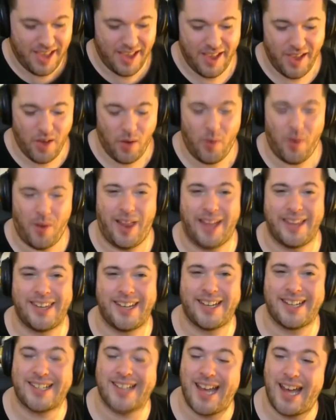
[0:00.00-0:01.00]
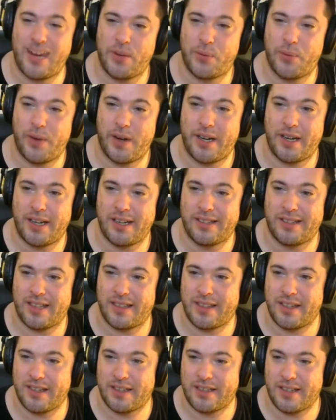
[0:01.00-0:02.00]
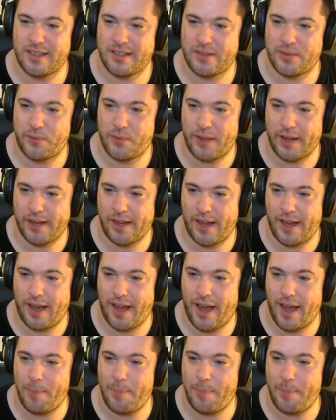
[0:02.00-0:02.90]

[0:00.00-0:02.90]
Well, I think it's kind of funny, as I think I